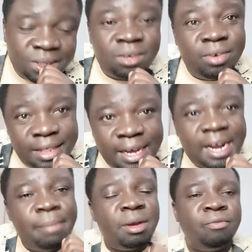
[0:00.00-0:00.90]
Today they are
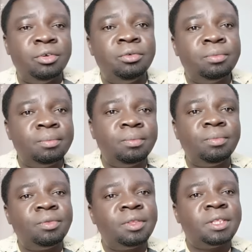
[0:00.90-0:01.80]
coming for you.
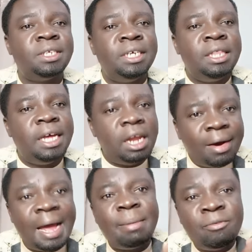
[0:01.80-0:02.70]
They are now
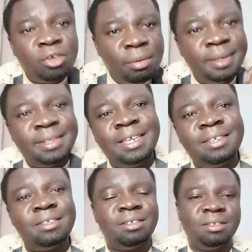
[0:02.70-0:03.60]
coming for your
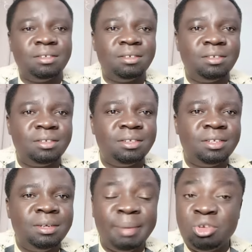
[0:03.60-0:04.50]
business.
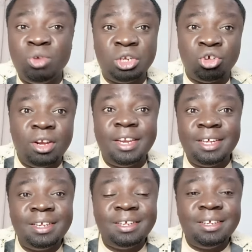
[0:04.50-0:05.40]
But you are told
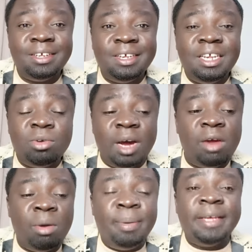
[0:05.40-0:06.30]
ni wale
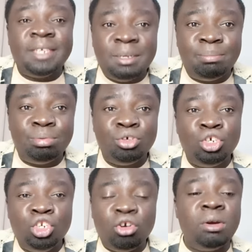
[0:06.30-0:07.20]
wa pay slip
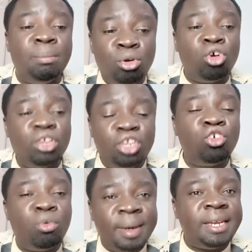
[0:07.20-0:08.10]
ndio wana block nyinyi
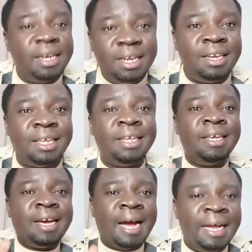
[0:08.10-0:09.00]
kupata nini?
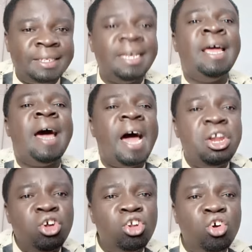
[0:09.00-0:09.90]
Because I
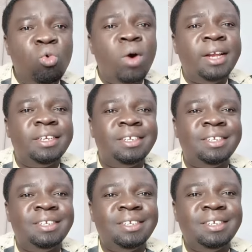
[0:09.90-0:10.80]
don't know what
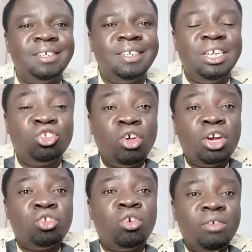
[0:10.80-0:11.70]
is
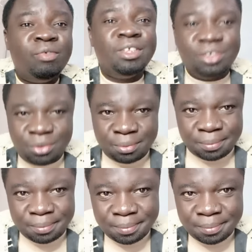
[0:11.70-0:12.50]
going to convince you